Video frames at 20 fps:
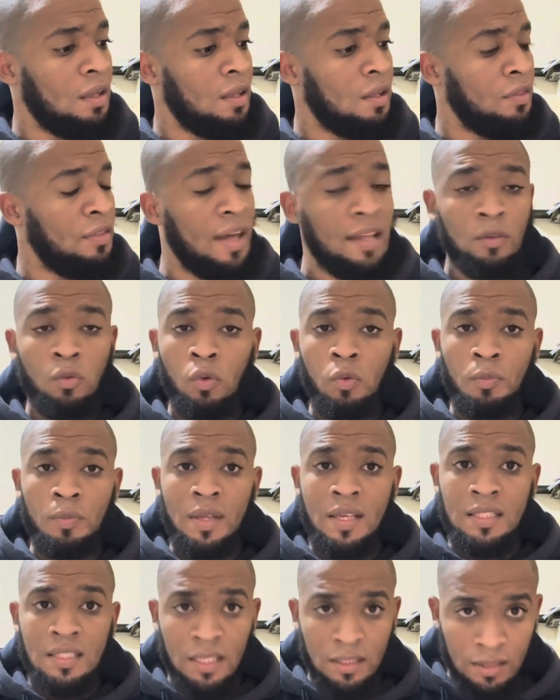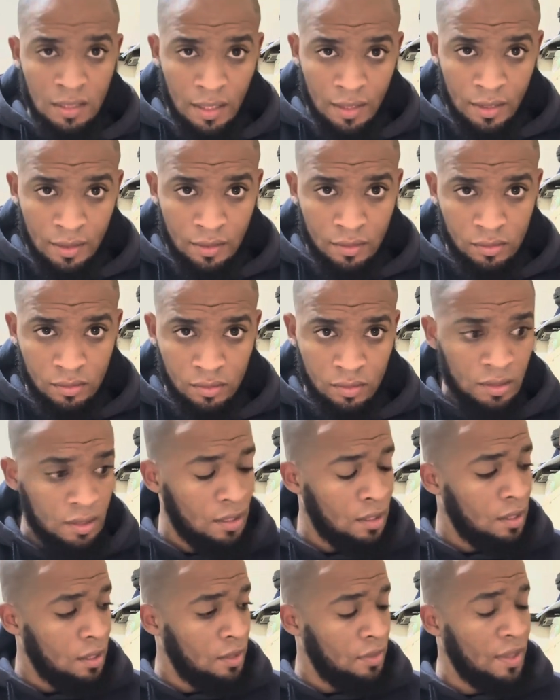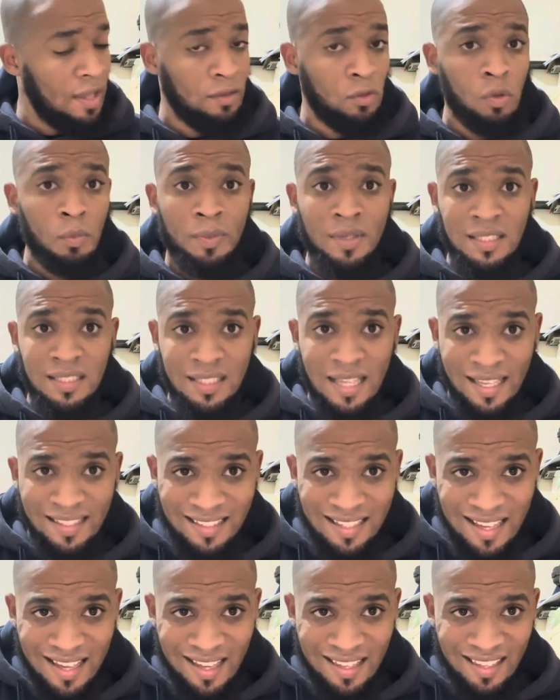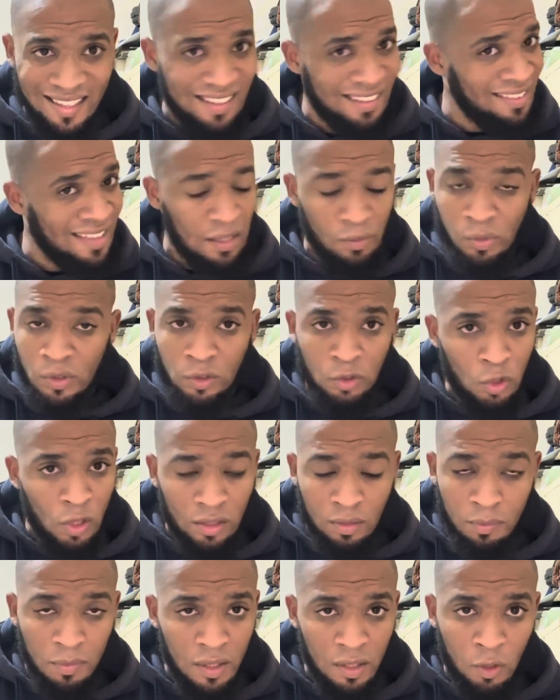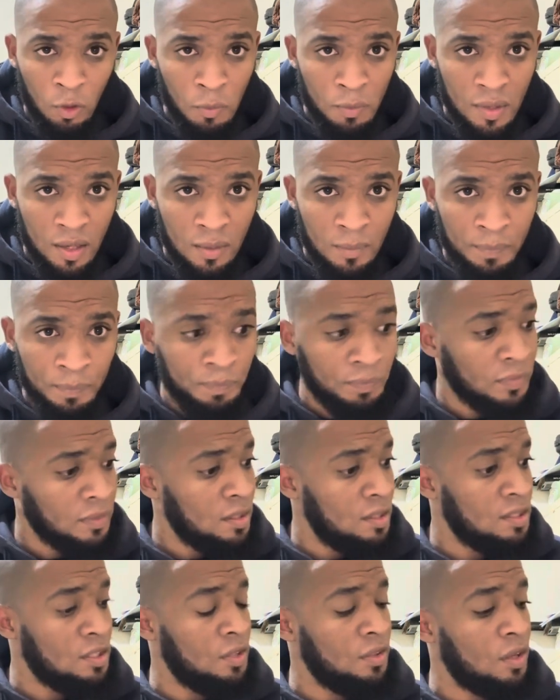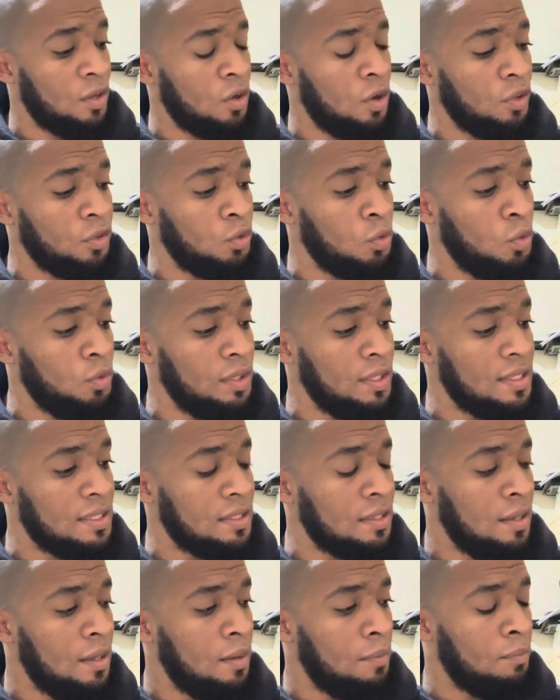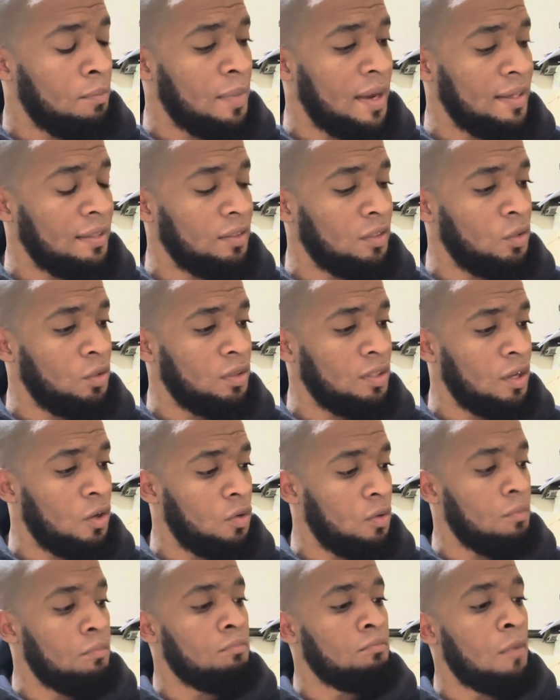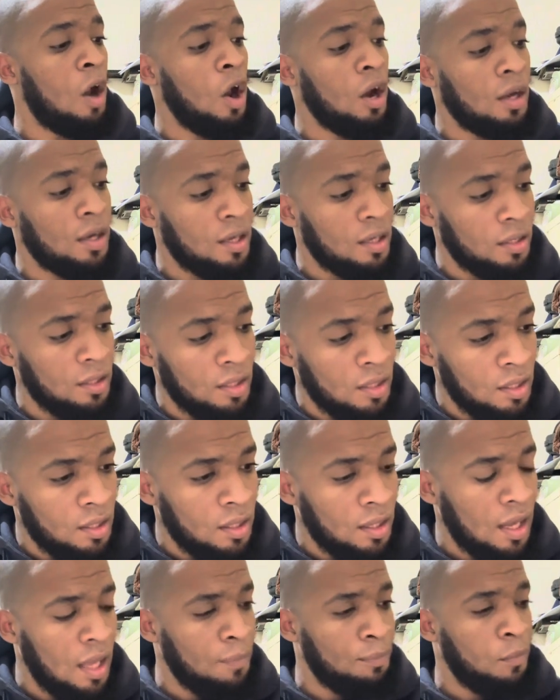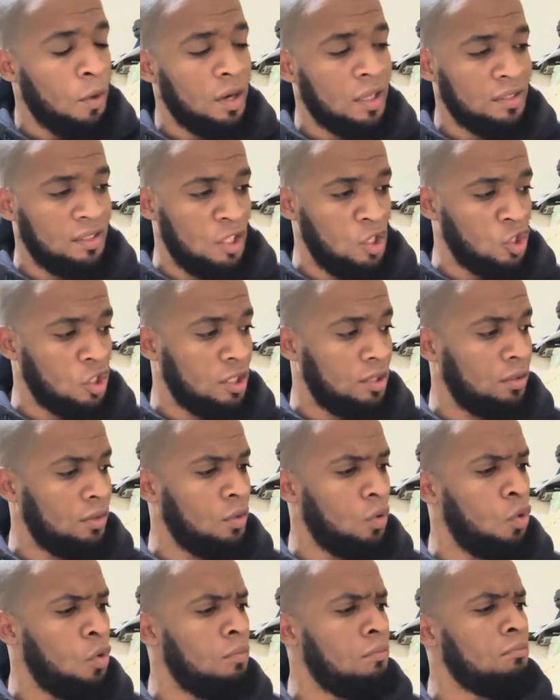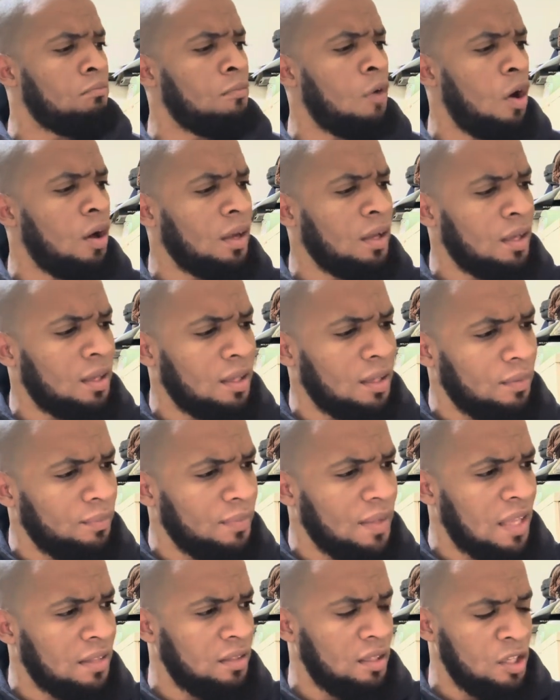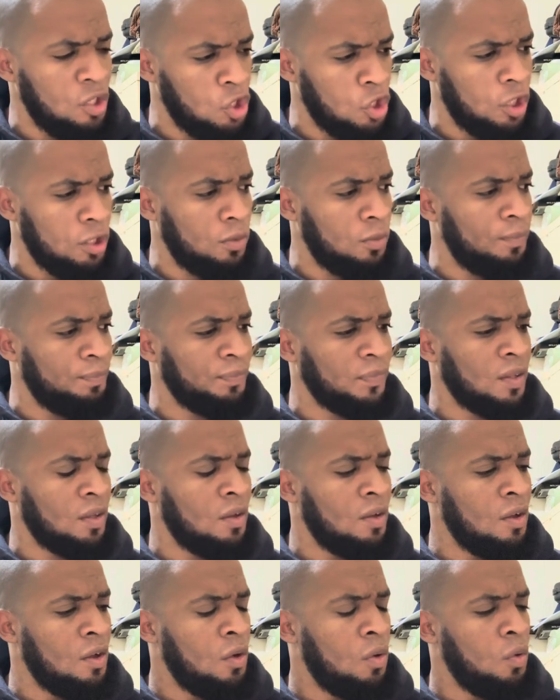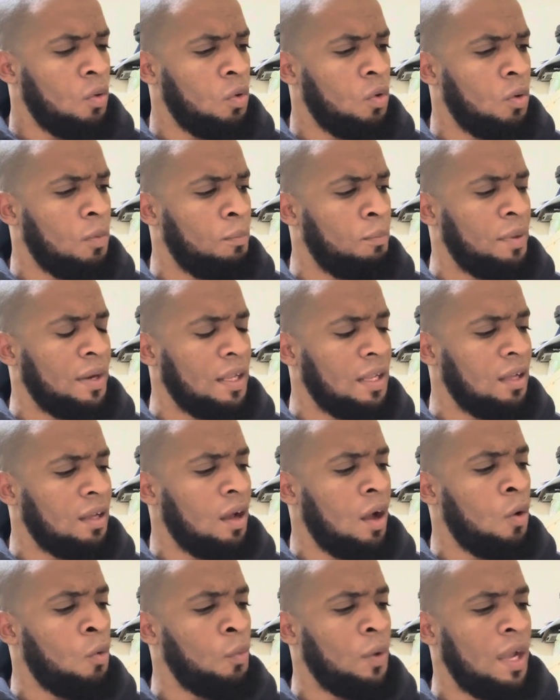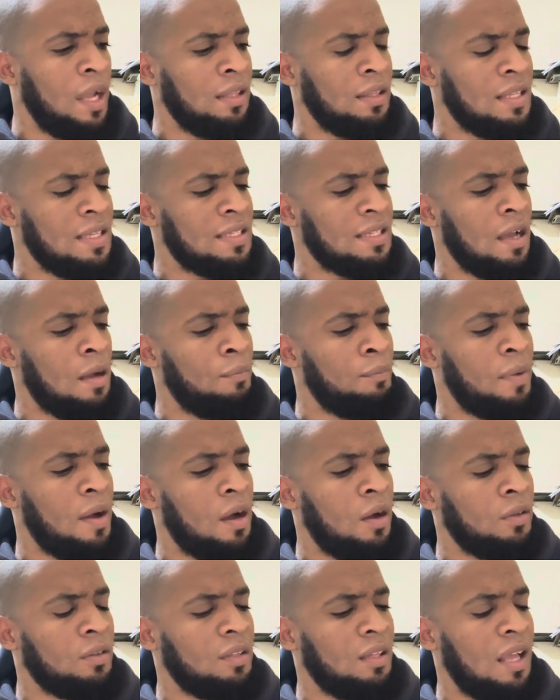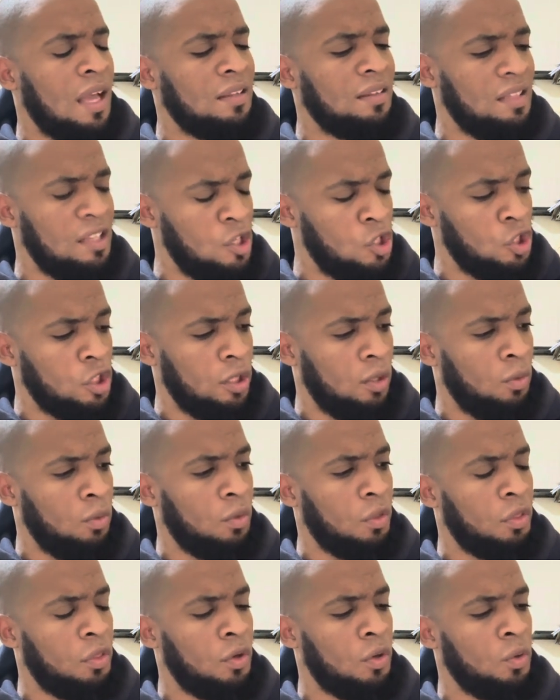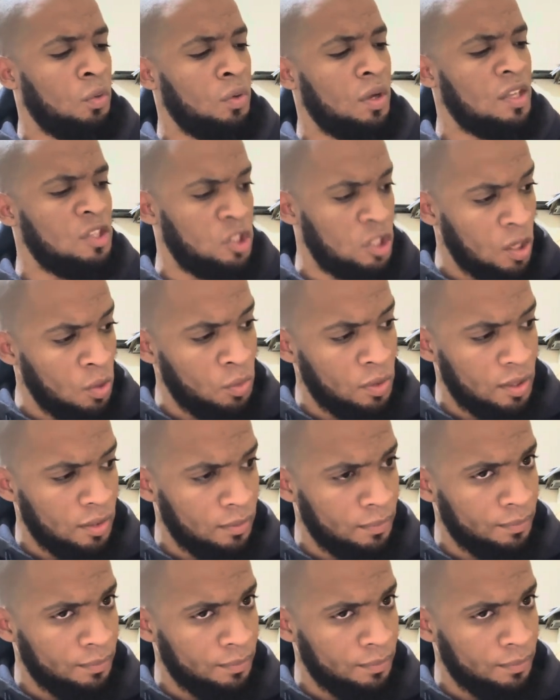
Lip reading: that will be satirical, that will be satire, that will not be humor. So the cartoonist might, mock a politician or mock an issue or bring awareness about an issue through a joke,